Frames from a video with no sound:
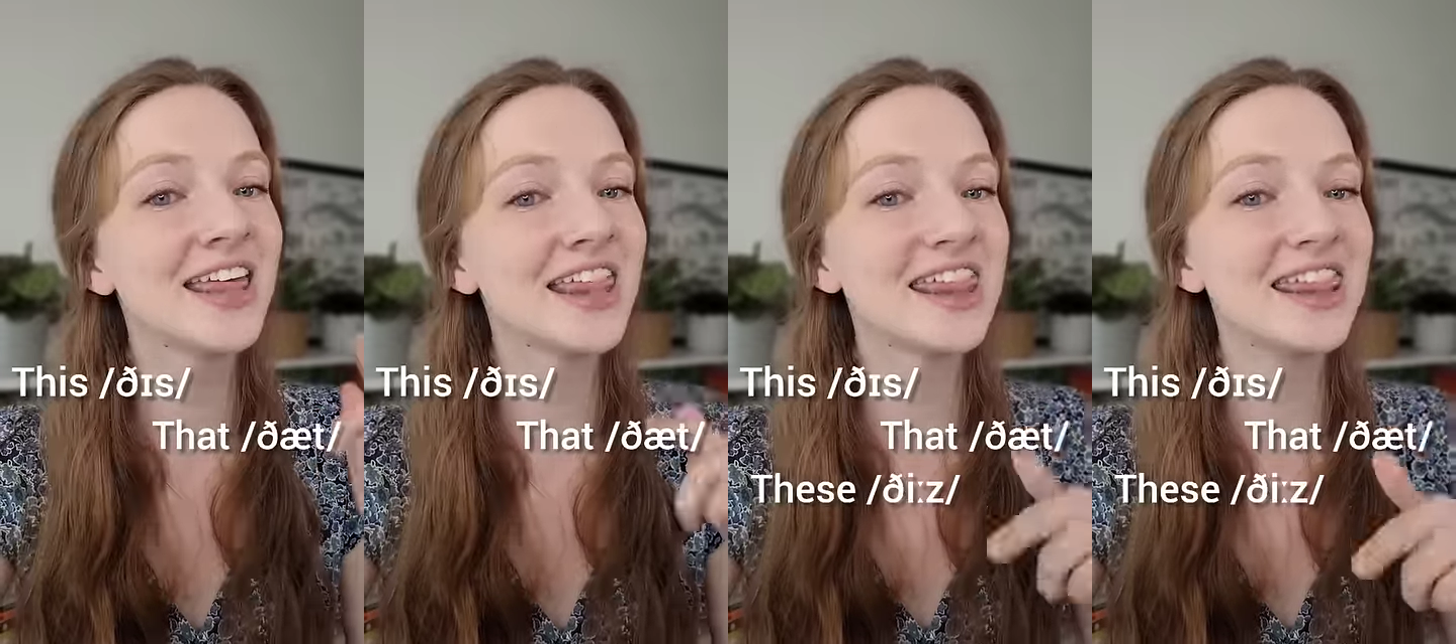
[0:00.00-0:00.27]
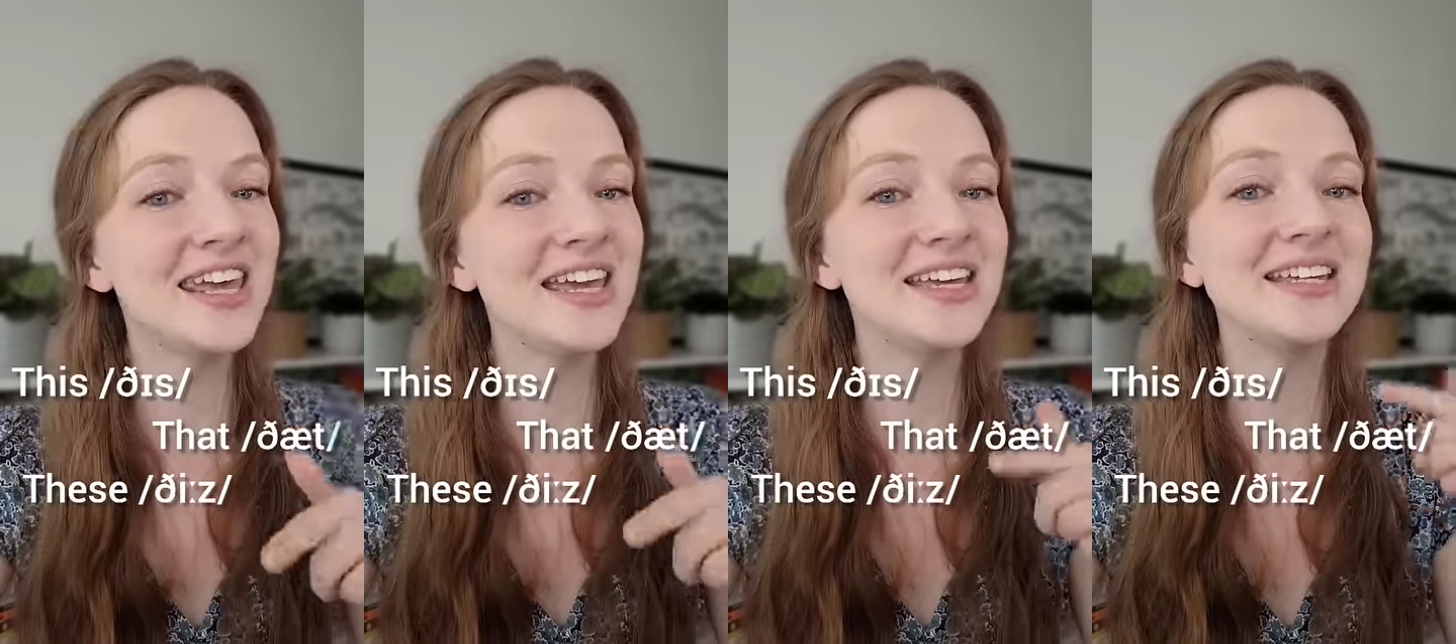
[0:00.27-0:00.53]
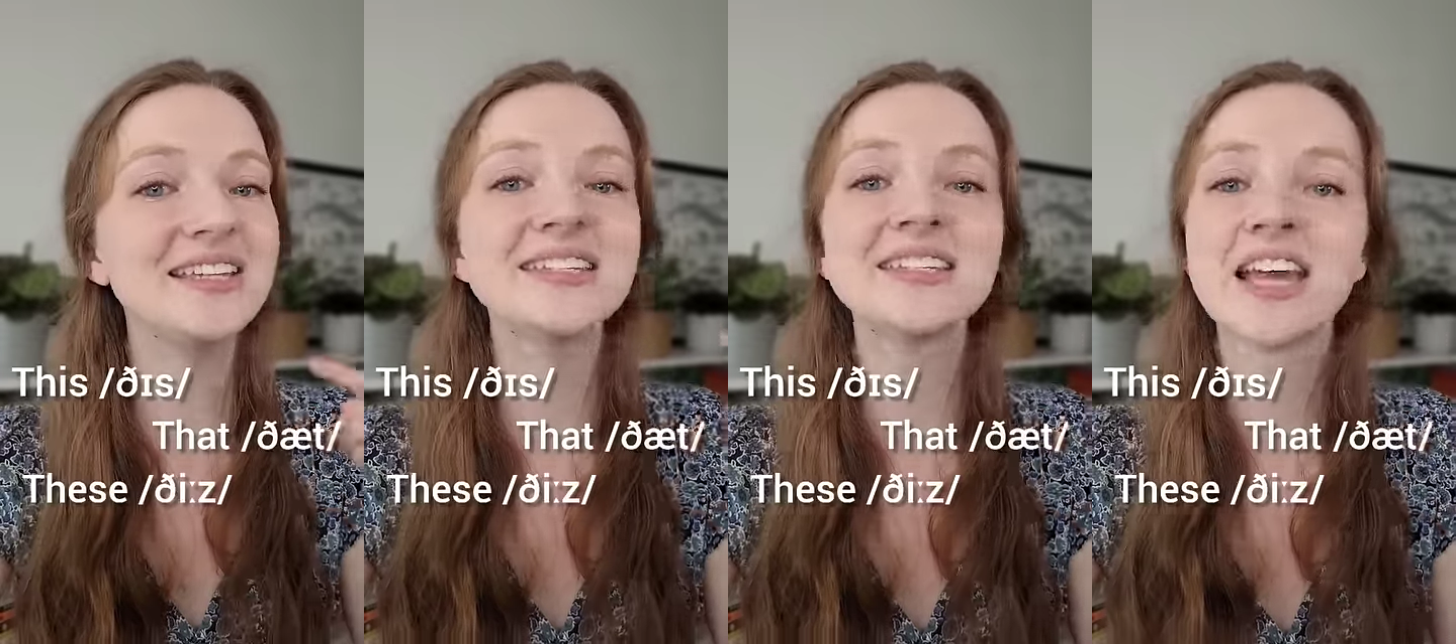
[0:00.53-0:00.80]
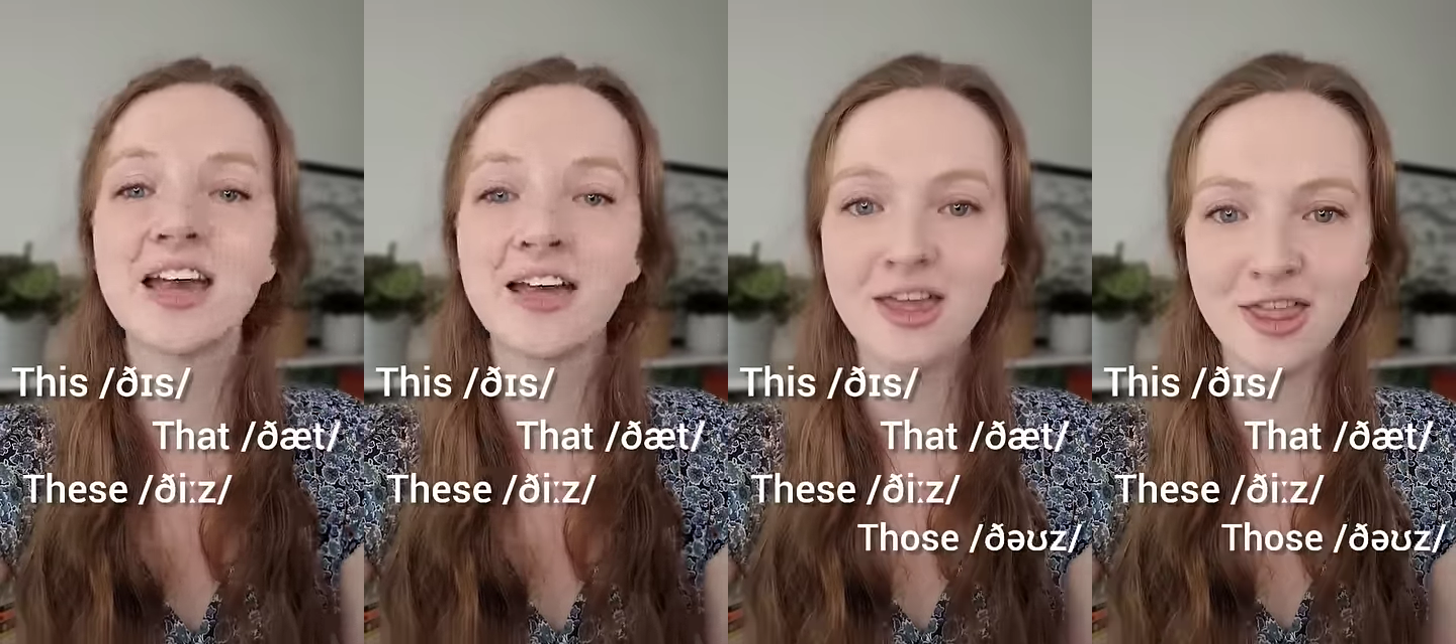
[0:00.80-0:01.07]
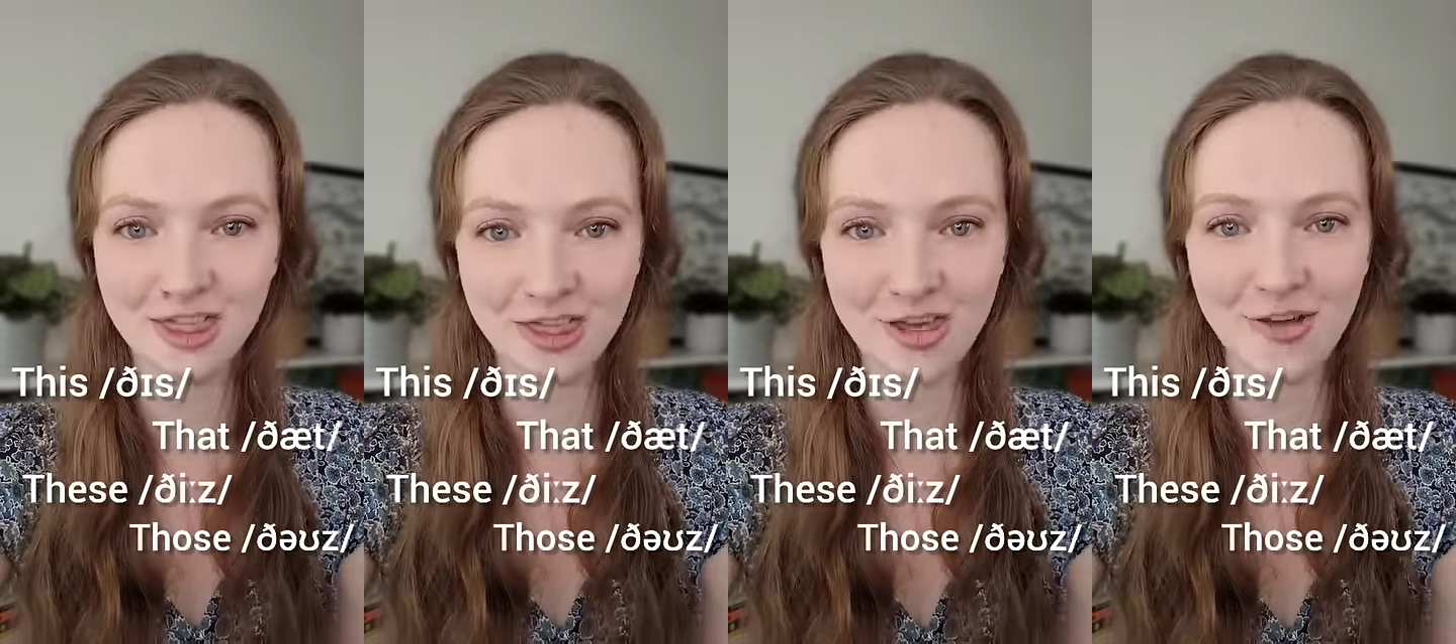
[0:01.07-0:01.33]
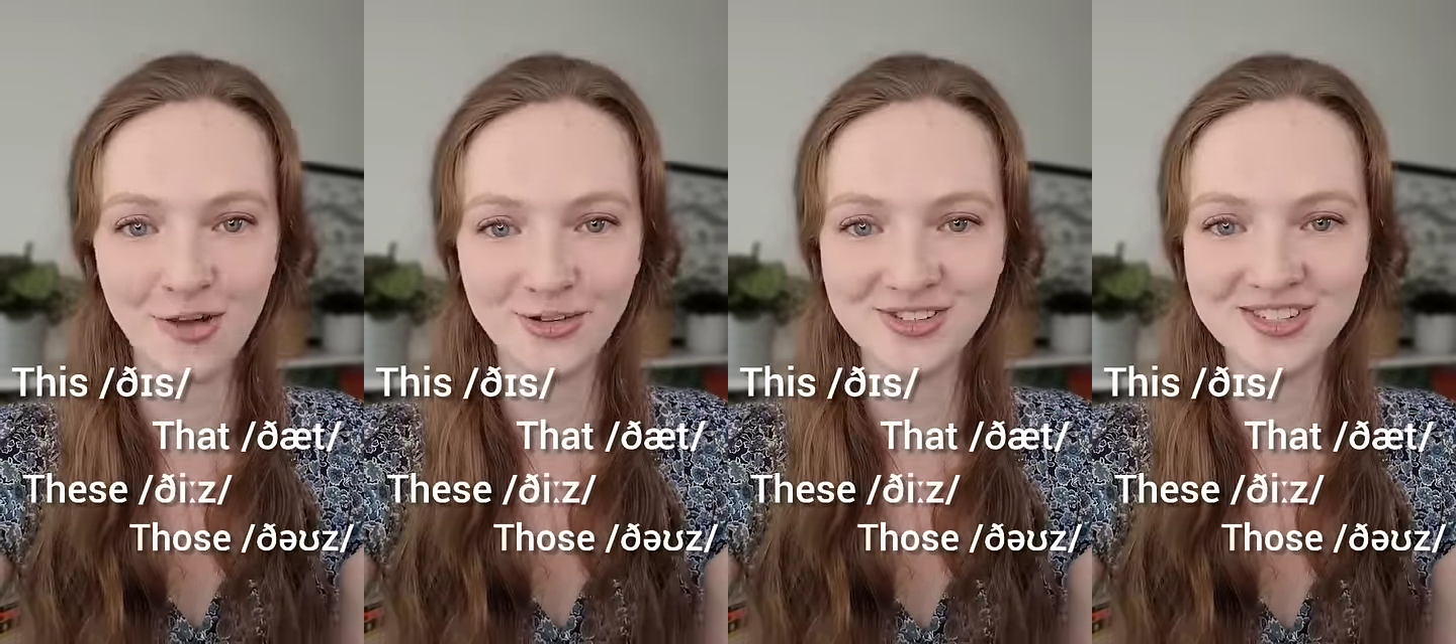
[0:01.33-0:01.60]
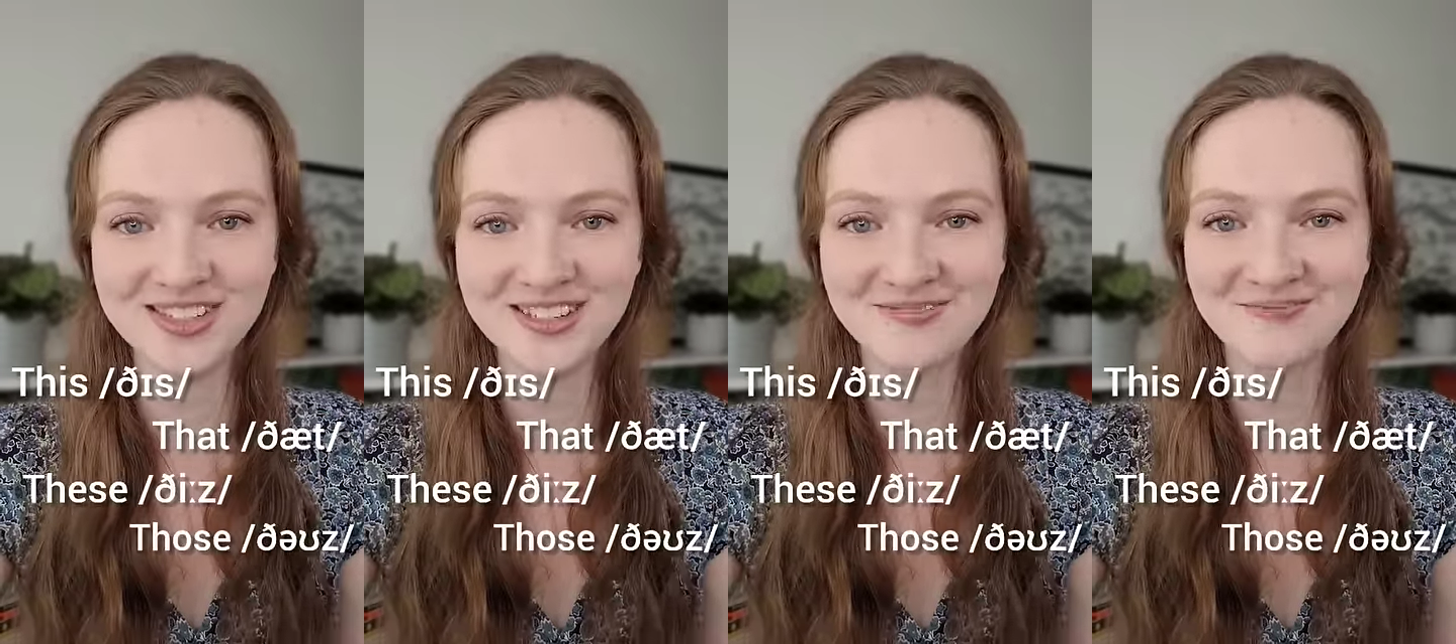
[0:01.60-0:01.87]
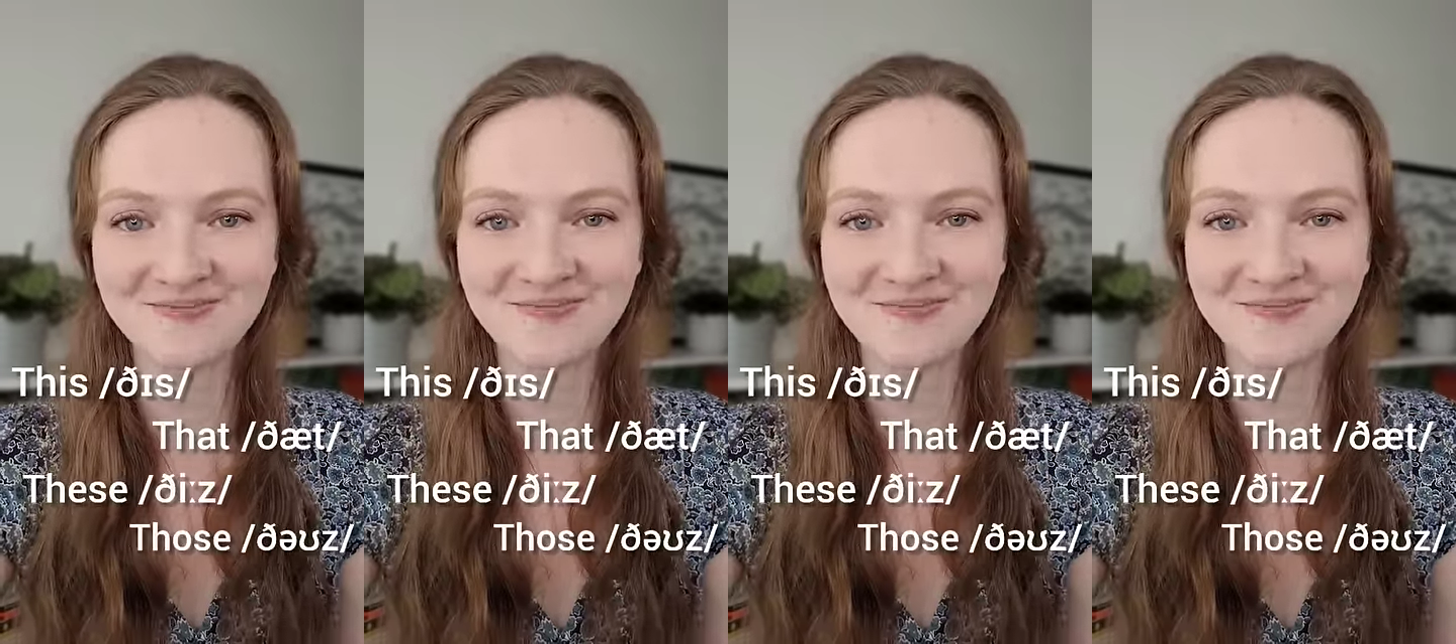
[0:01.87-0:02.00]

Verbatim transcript: these, those.